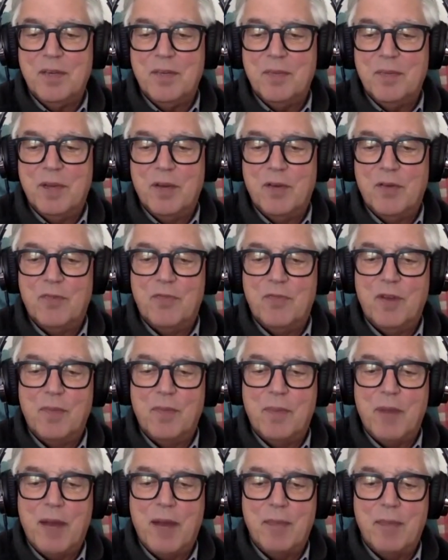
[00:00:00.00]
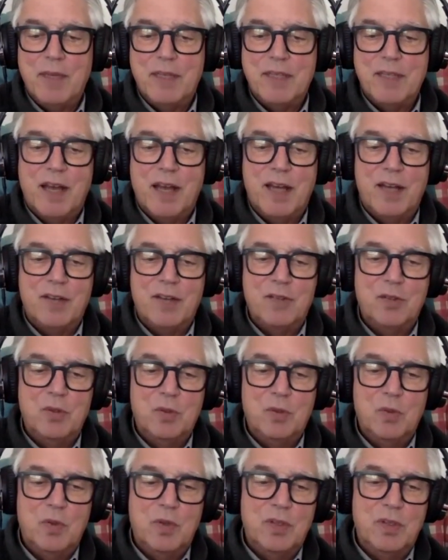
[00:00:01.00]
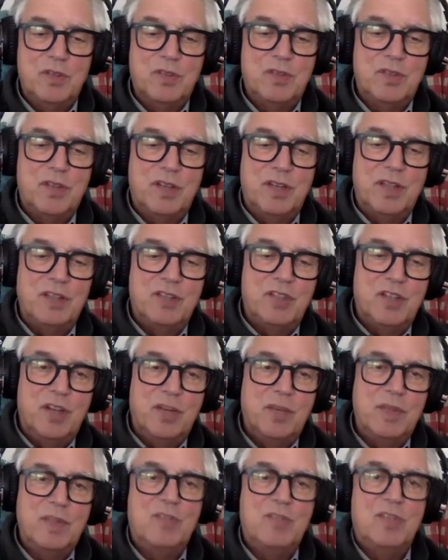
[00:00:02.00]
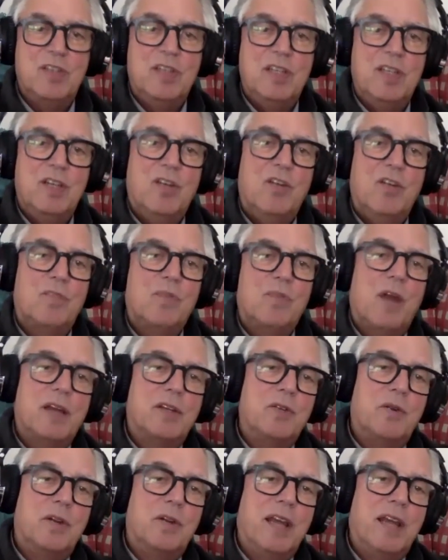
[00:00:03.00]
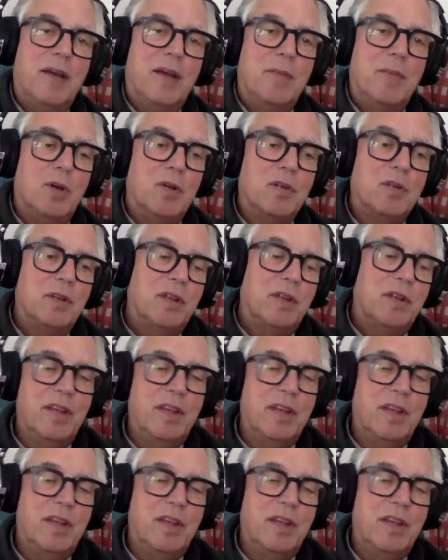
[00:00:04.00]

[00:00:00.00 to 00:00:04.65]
my old friend Bob McDonald, who was uh, chairman CEO of Procter and Gamble,